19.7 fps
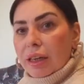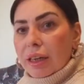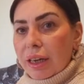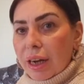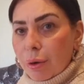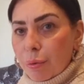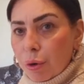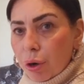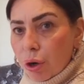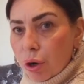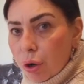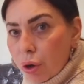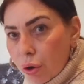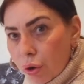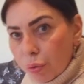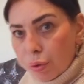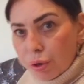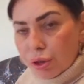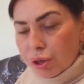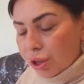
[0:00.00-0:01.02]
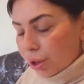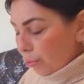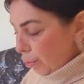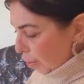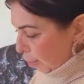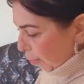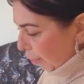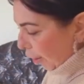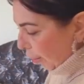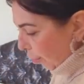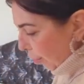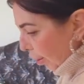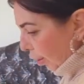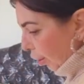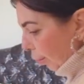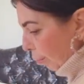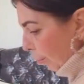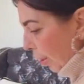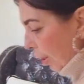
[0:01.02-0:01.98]
You know what I always do as well when
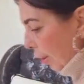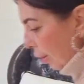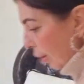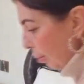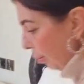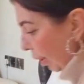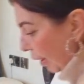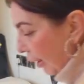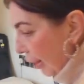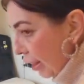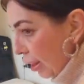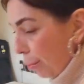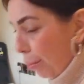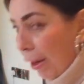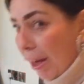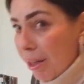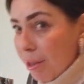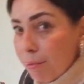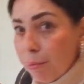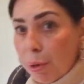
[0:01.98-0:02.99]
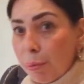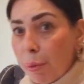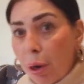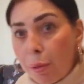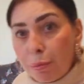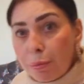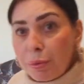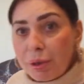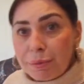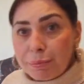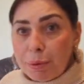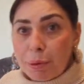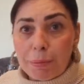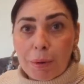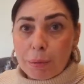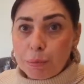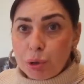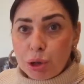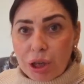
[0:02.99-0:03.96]
I'm making the bed? My mum
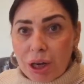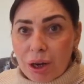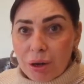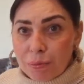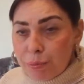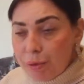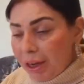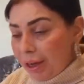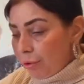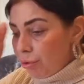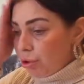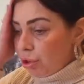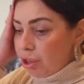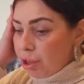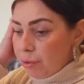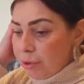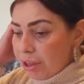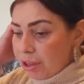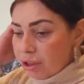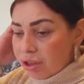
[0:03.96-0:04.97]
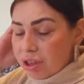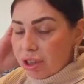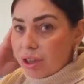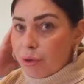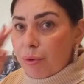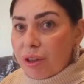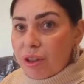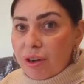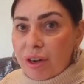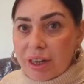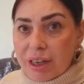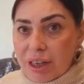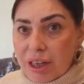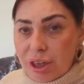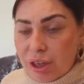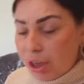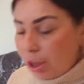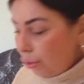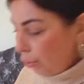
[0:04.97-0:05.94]
showed me how to do this. I don't know whether any
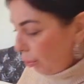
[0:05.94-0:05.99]
of you